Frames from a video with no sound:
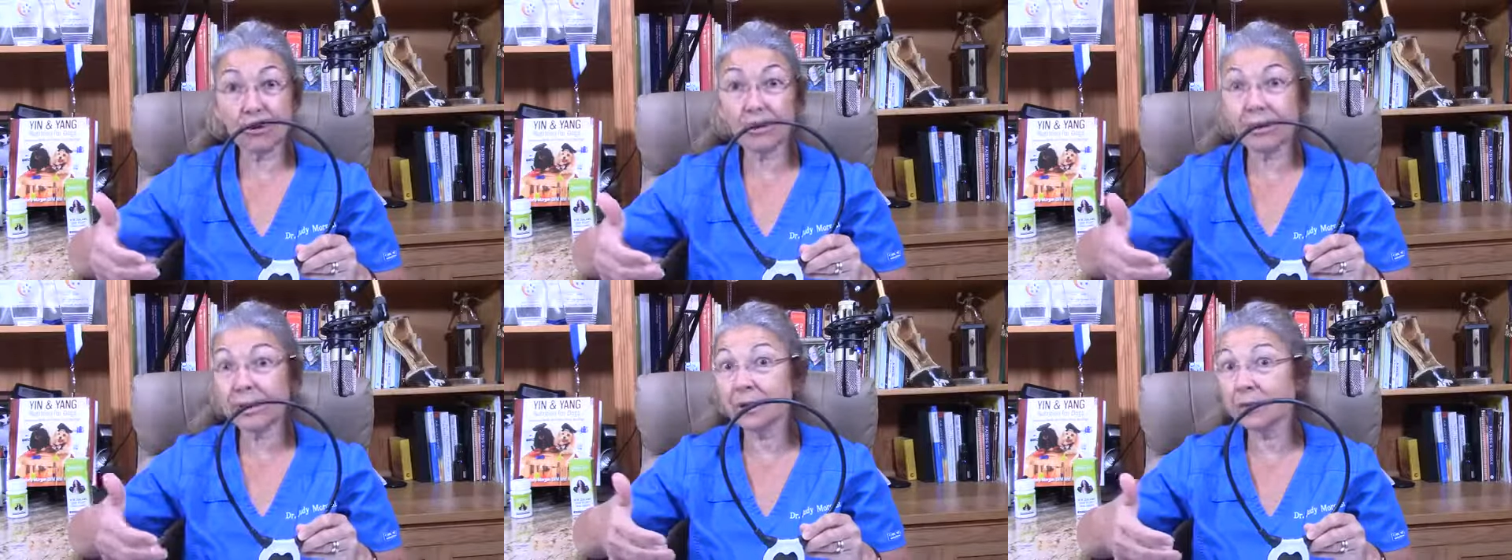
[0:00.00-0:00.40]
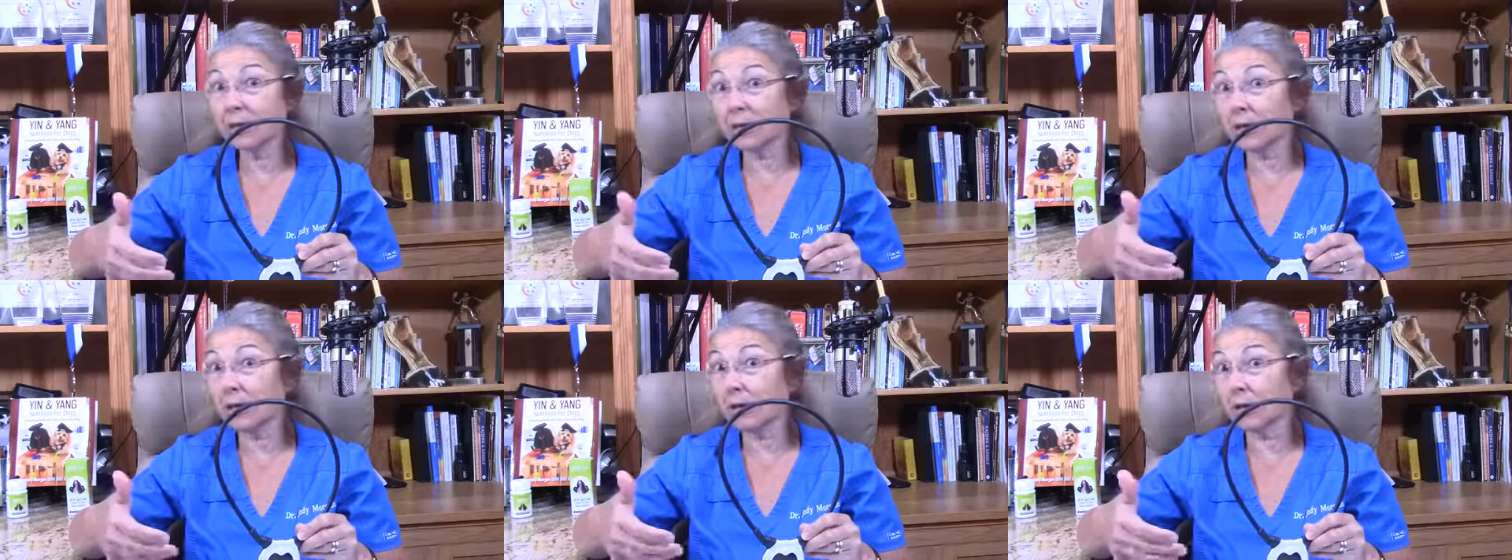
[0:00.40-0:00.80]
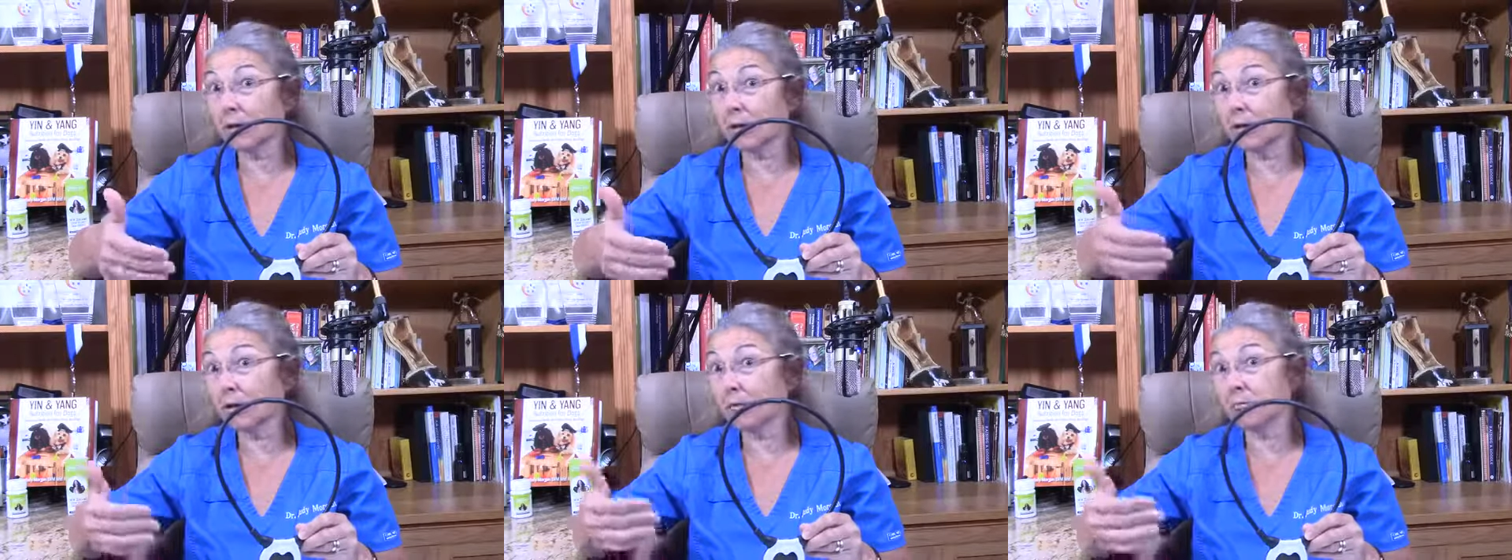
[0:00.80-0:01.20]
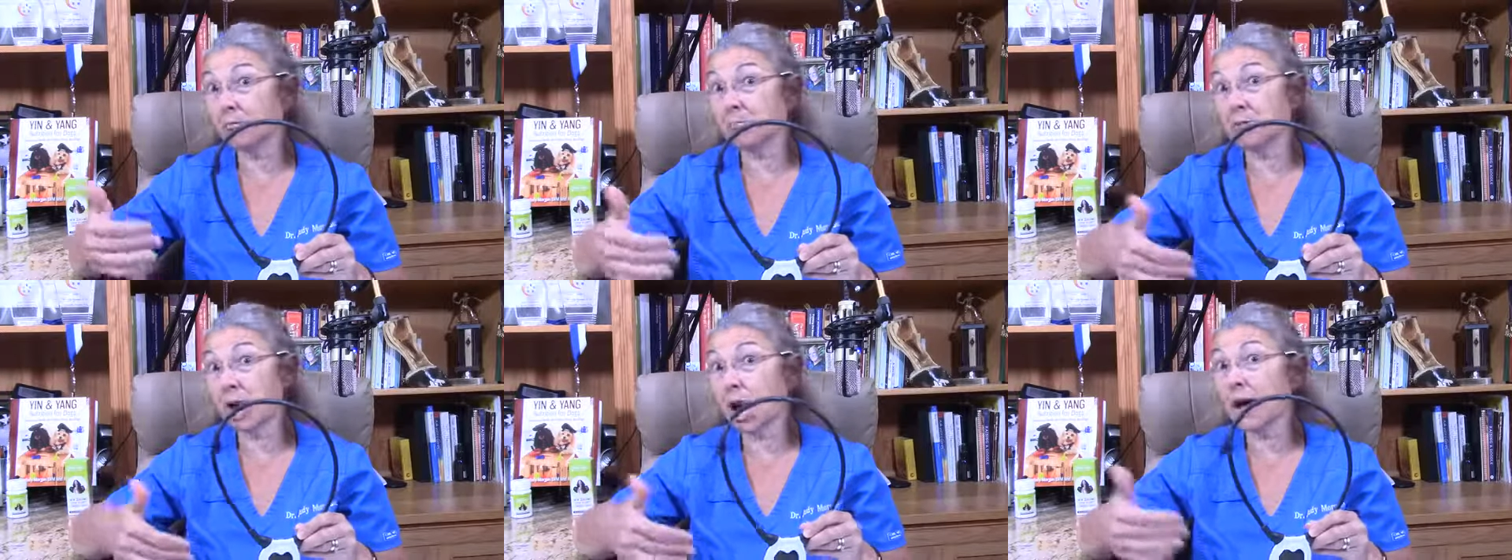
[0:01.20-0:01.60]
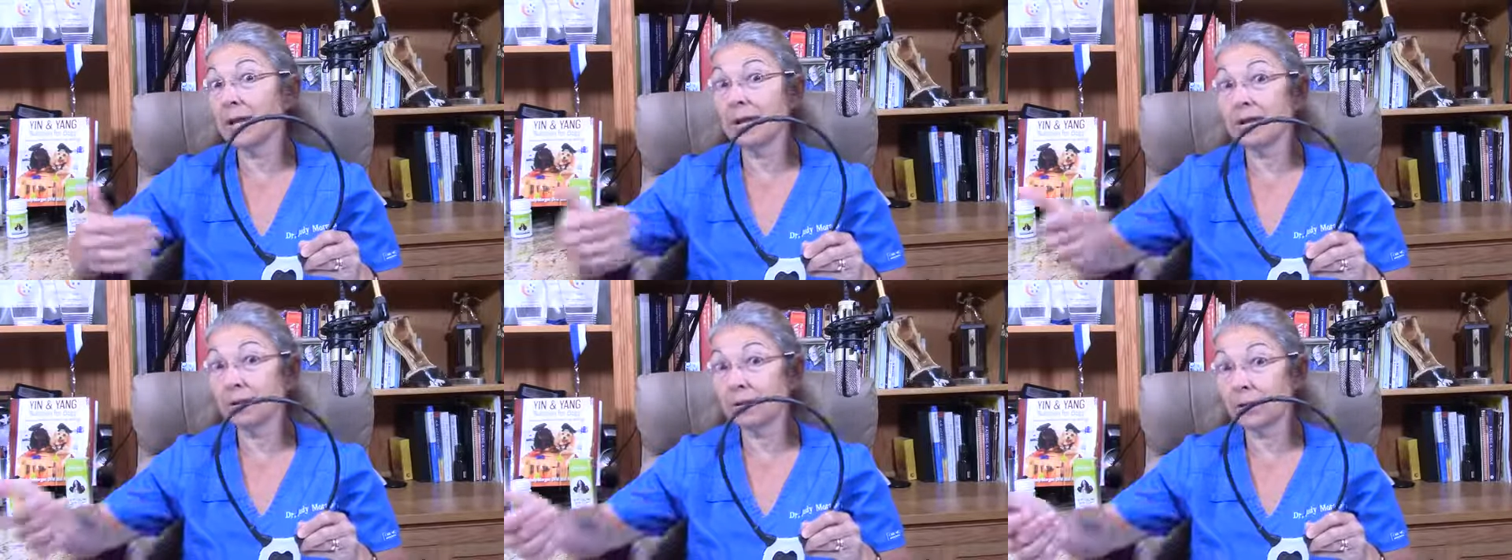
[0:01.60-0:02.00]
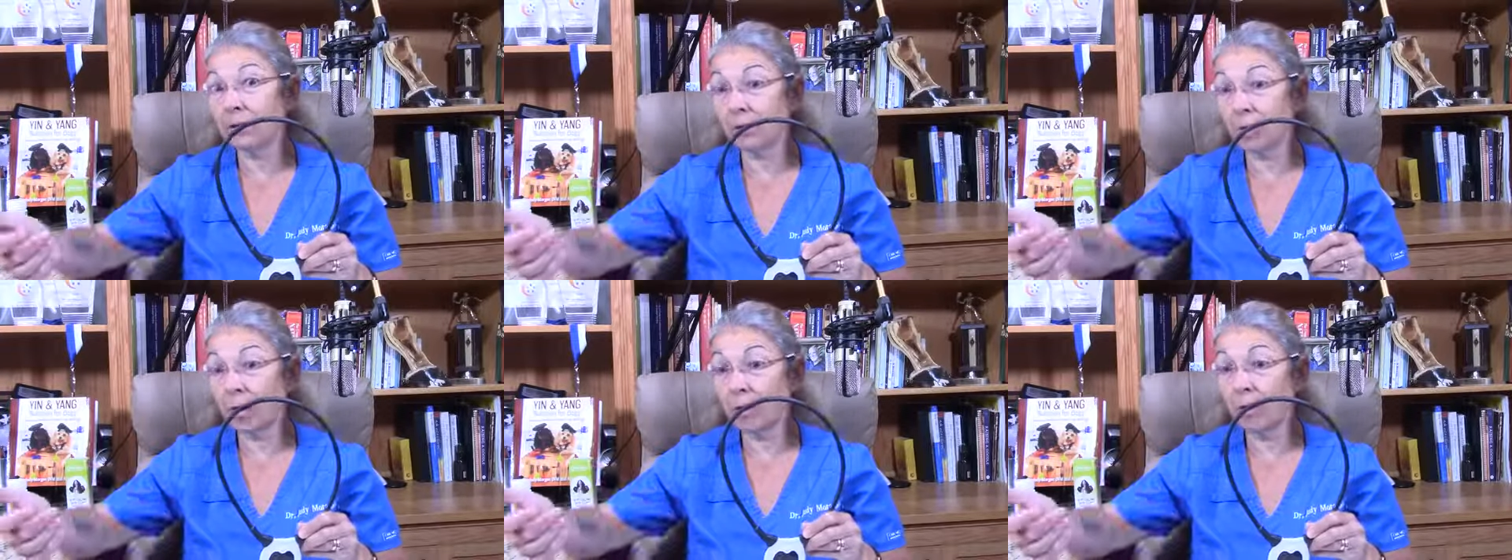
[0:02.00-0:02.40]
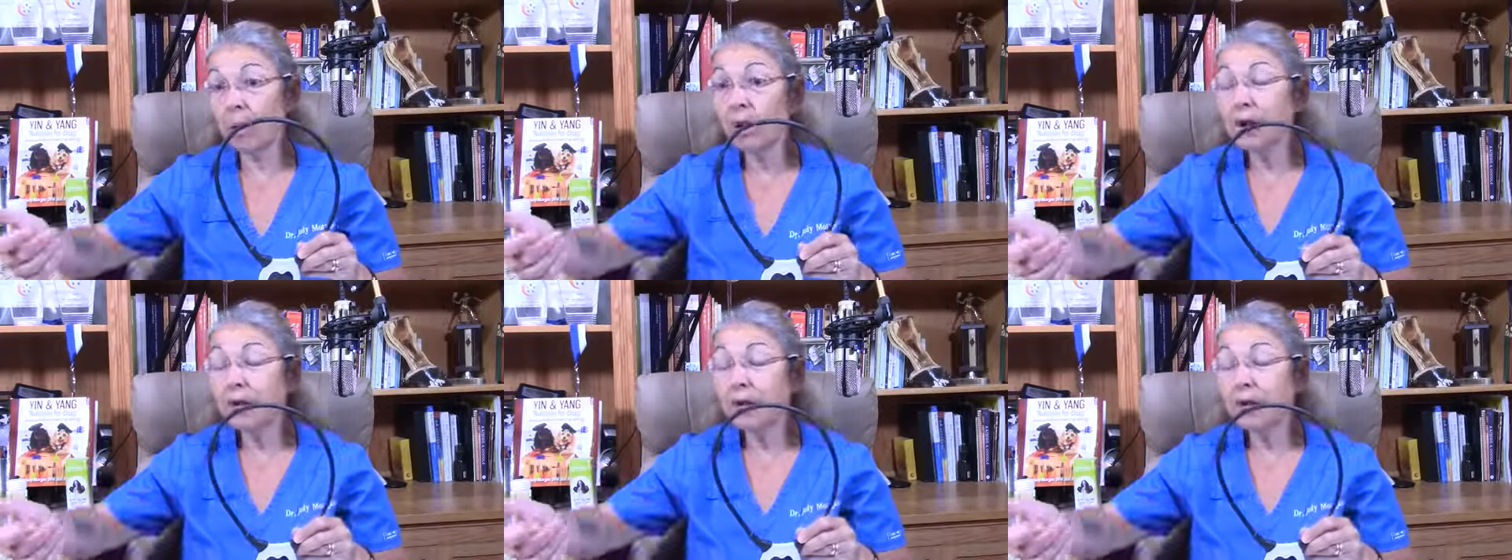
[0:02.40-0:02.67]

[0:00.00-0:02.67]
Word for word: things that are not healing well.